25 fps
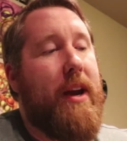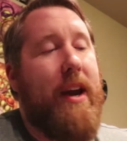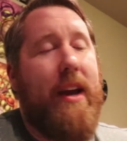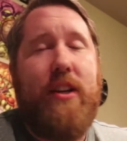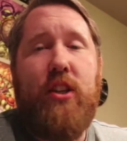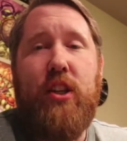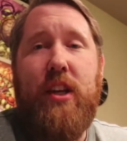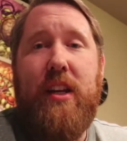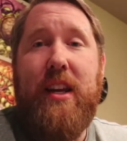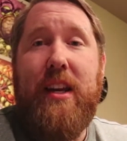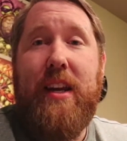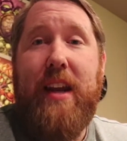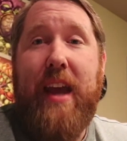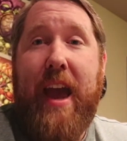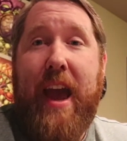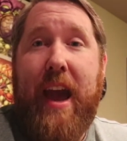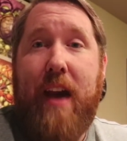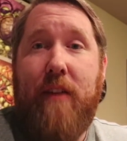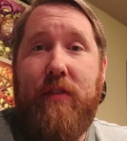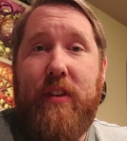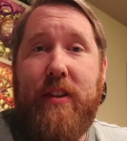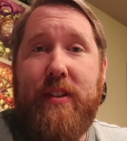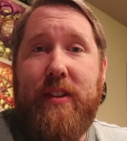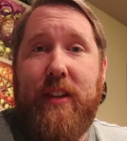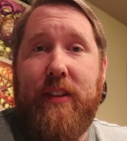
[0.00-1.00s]
I actually didn't
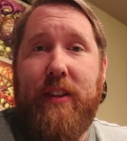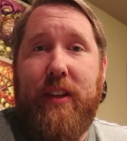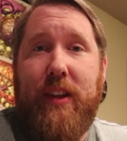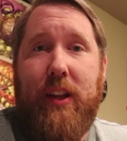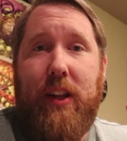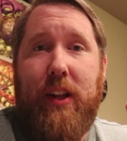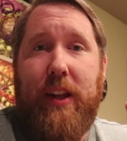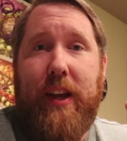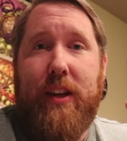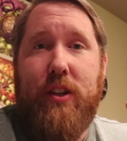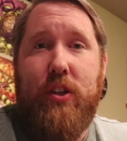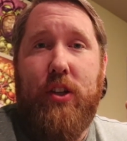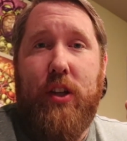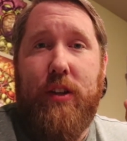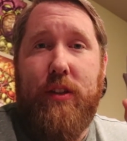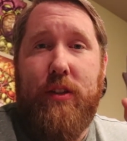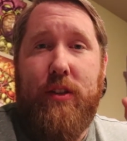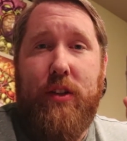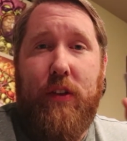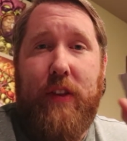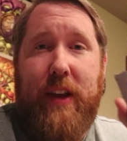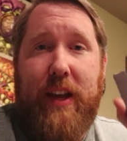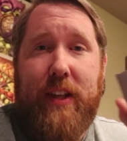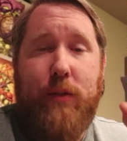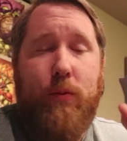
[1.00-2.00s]
have this in the collection,
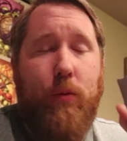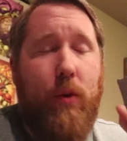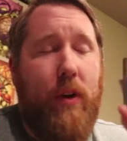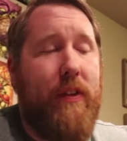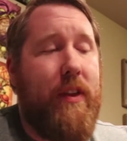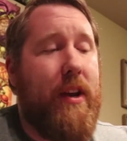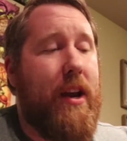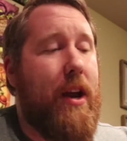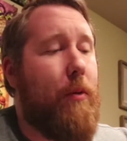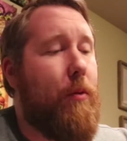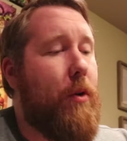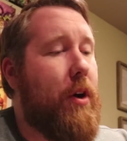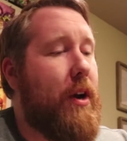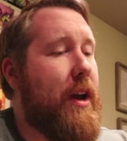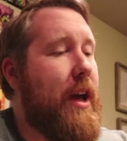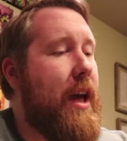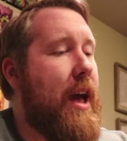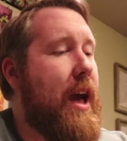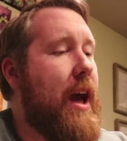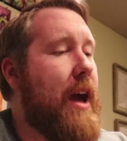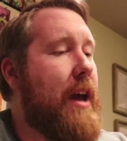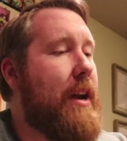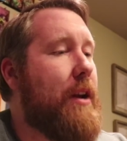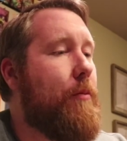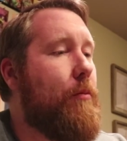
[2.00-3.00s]
so that's one that I want to
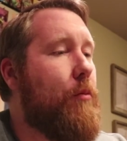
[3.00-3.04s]
add.